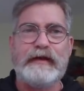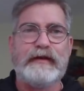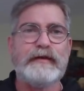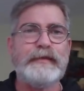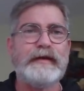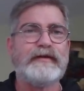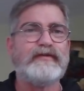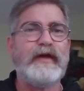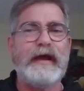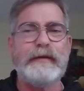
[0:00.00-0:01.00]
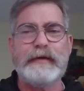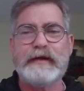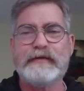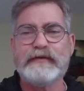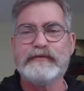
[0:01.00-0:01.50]
going to be
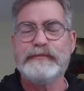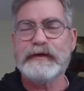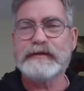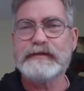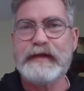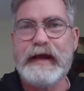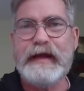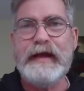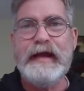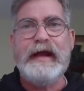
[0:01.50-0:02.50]
examining this book today.